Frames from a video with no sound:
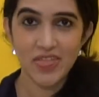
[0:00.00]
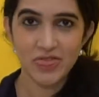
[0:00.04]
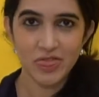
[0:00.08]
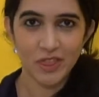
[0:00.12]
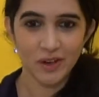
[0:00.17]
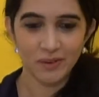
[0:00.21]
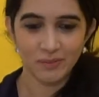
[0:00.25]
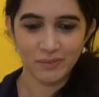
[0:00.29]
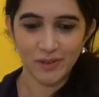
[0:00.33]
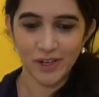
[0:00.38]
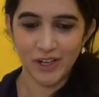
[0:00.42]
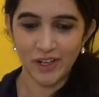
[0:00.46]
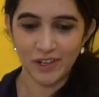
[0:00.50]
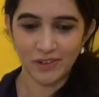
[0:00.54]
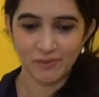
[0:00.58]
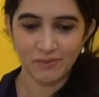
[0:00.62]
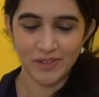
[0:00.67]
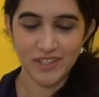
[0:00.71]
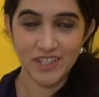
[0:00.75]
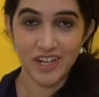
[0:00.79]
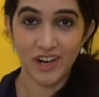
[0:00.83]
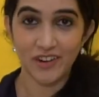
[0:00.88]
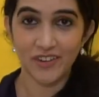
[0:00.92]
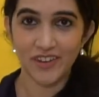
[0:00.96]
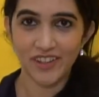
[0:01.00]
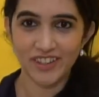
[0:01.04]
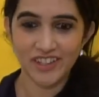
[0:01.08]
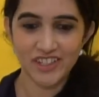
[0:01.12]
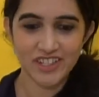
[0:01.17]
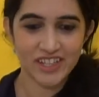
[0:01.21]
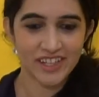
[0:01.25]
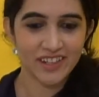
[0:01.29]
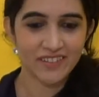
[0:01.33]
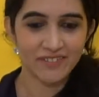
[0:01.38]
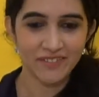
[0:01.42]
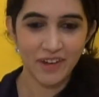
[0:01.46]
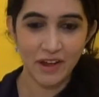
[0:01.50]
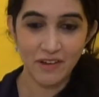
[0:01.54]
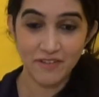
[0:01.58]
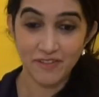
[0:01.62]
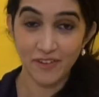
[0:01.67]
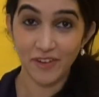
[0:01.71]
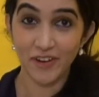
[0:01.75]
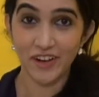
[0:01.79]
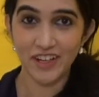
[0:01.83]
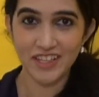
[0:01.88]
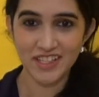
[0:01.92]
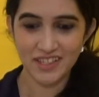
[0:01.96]
No point of bachawing the sheet, my
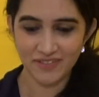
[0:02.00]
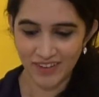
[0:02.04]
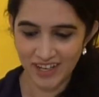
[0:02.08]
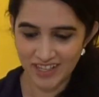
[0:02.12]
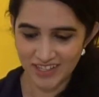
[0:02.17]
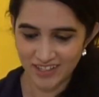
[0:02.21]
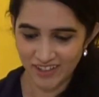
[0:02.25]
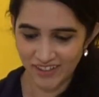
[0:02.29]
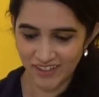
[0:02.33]
floor is a mess